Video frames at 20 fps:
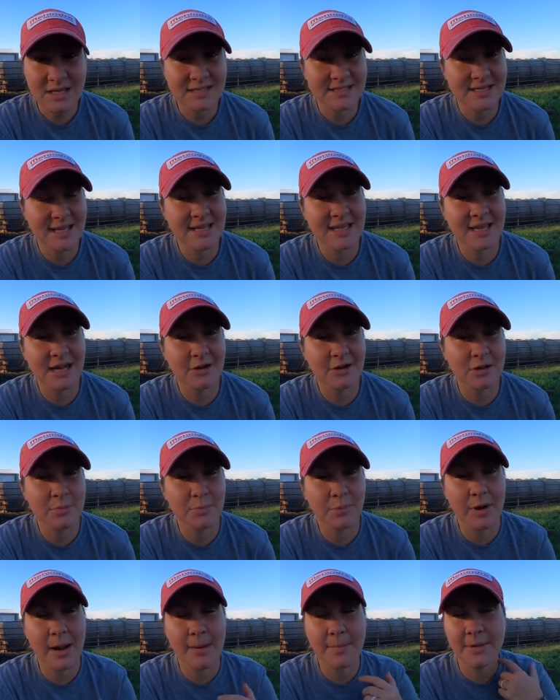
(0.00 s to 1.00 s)
taken care of the
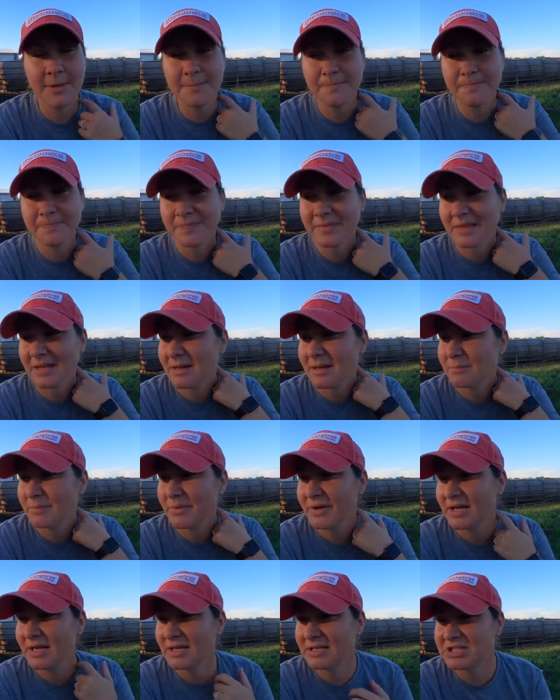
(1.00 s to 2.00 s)
problem
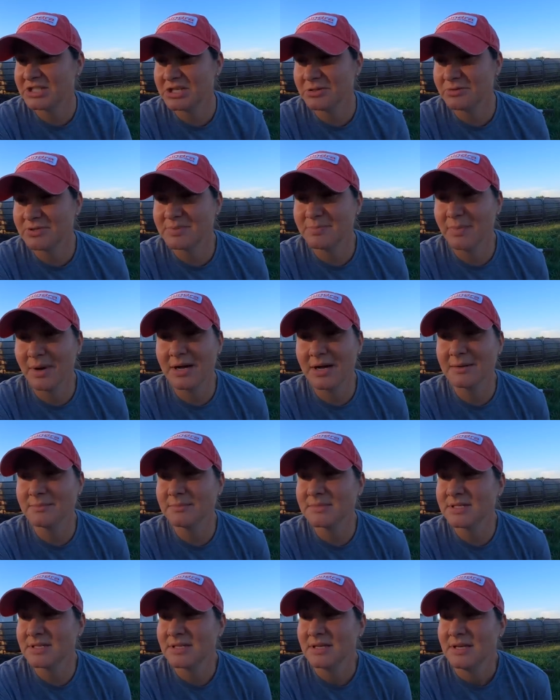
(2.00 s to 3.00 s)
but she was
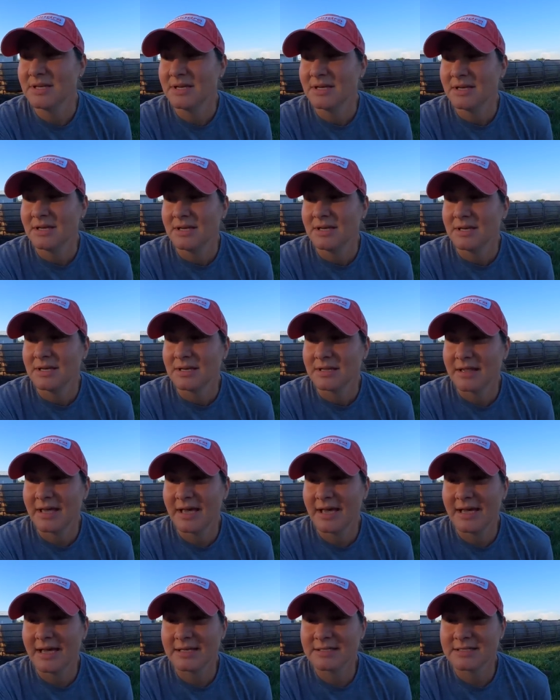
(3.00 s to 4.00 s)
bummed
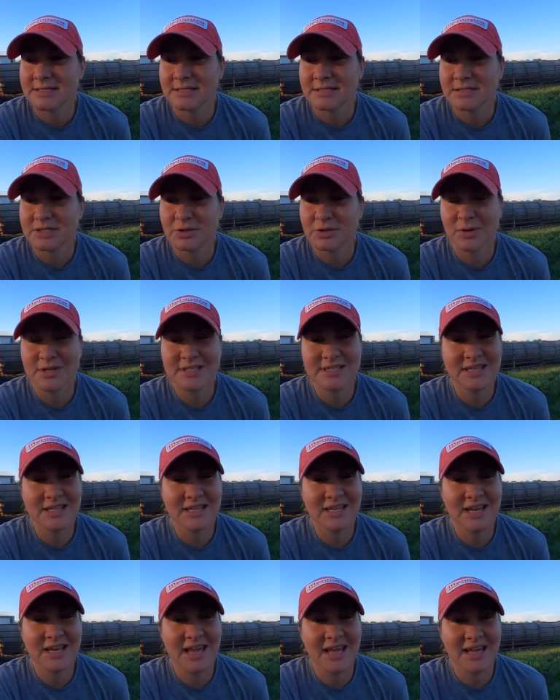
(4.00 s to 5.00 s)
that she wasn't
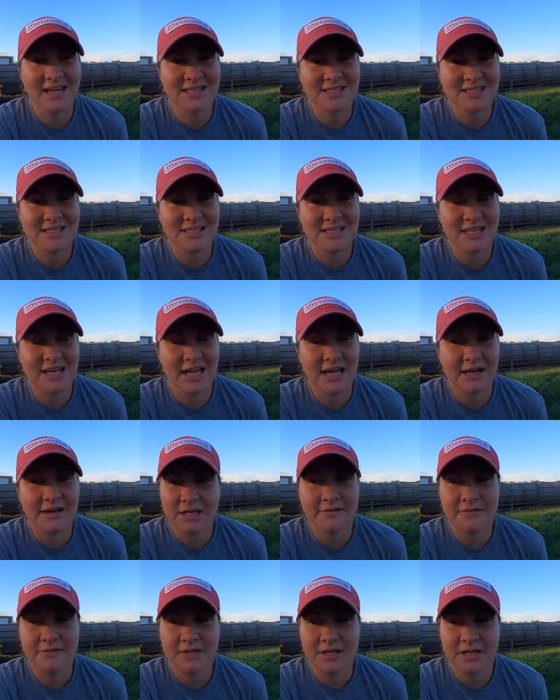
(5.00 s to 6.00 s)
getting eggs and didn't
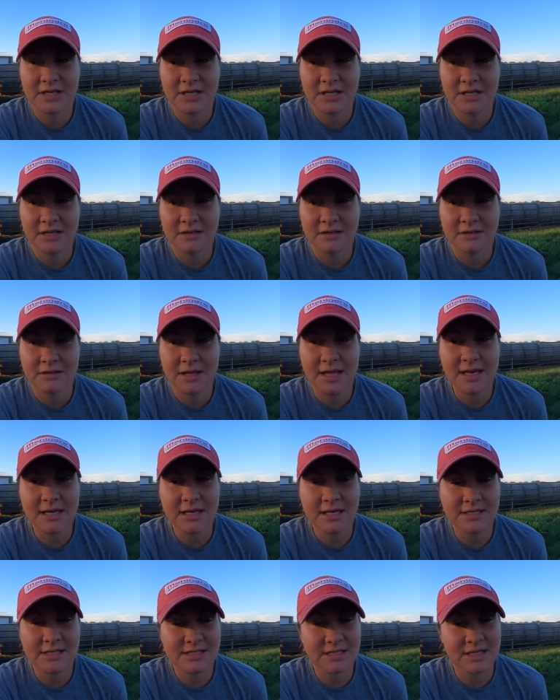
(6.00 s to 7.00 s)
have any
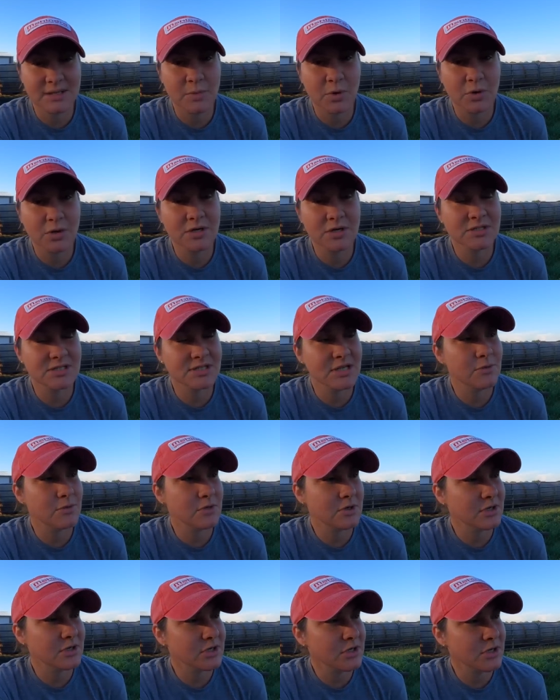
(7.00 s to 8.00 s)
laying hens anymore so
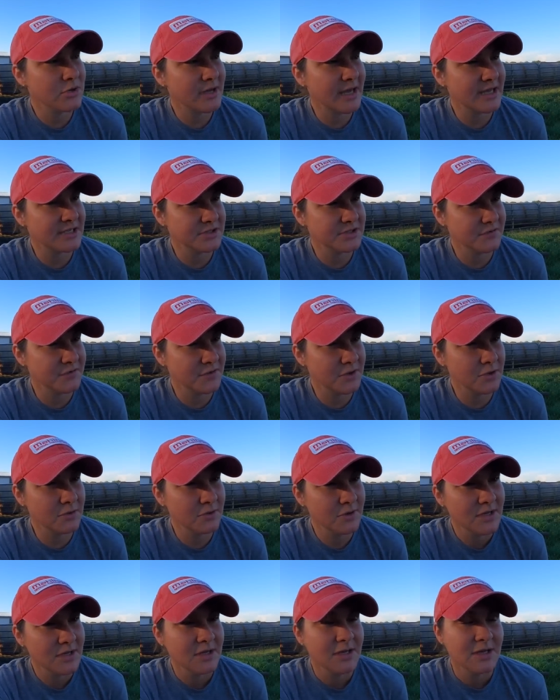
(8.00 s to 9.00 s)
we're gonna go catch a
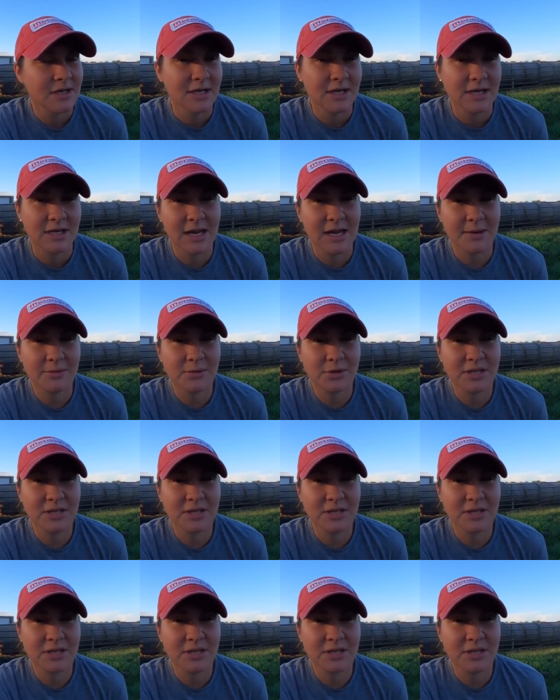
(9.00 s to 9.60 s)
few and I'm